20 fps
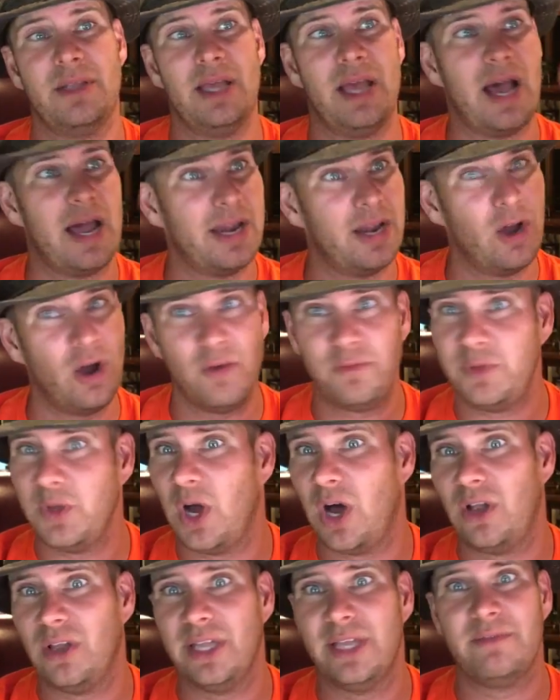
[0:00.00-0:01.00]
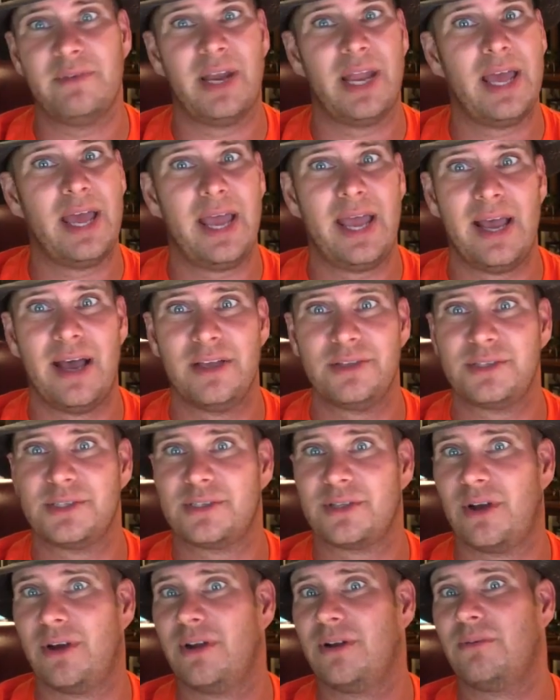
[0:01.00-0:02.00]
I know if y'all live in a house,
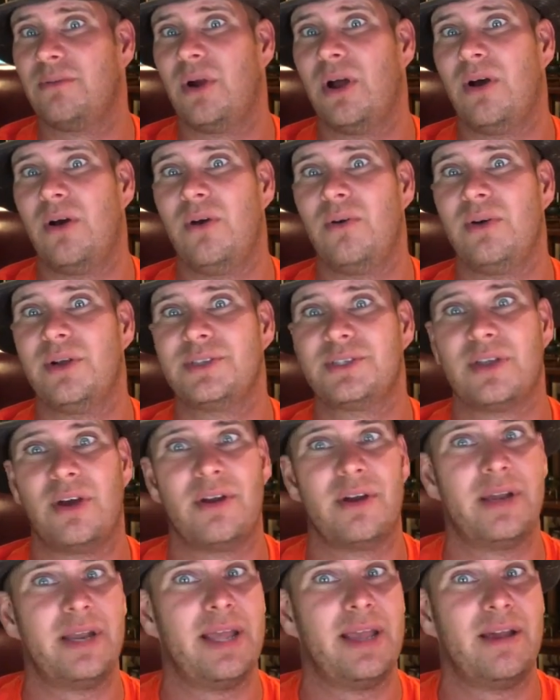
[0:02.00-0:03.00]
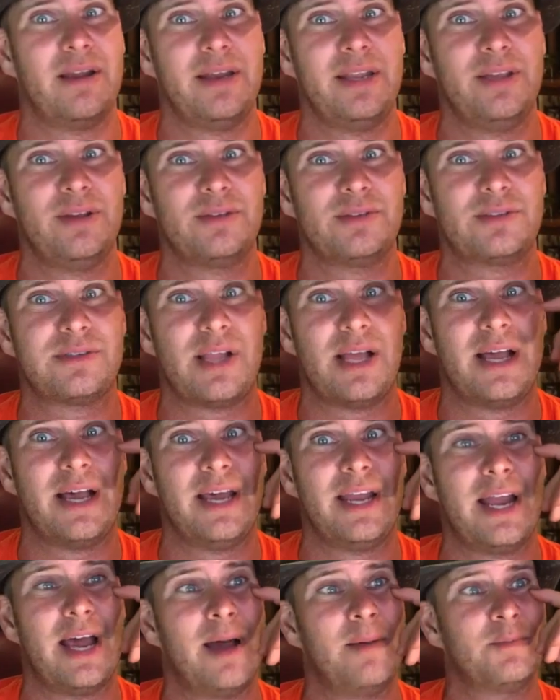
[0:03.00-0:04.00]
it's on the road, it's on a downhill
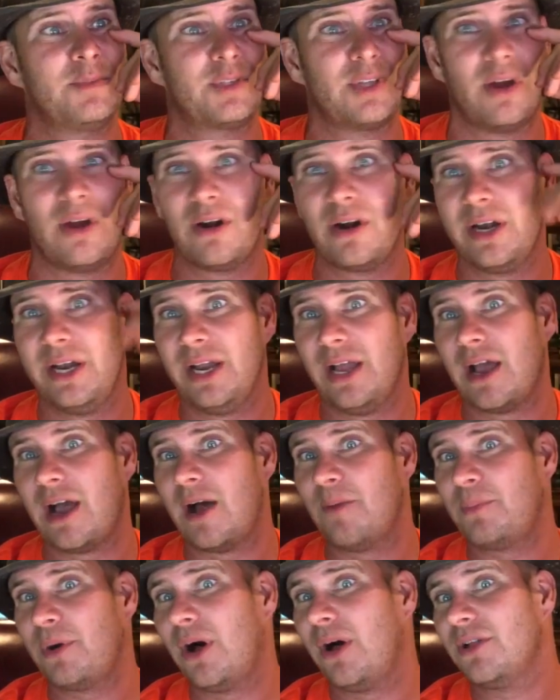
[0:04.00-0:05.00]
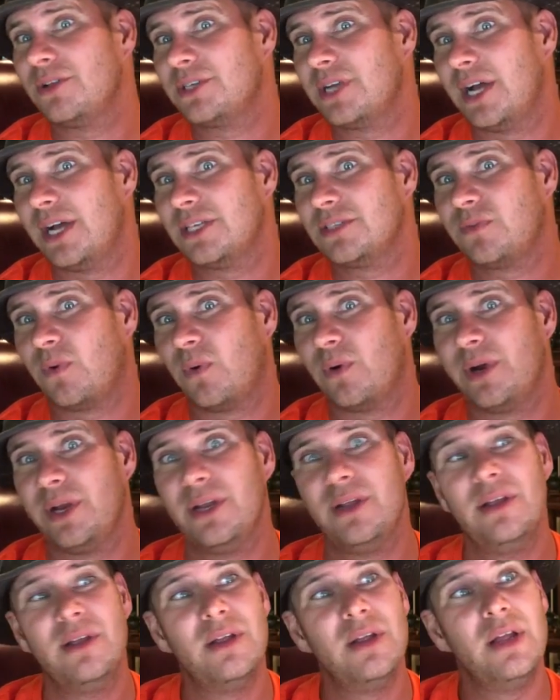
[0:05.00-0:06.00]
slide, I'm sorry, I apologize for you.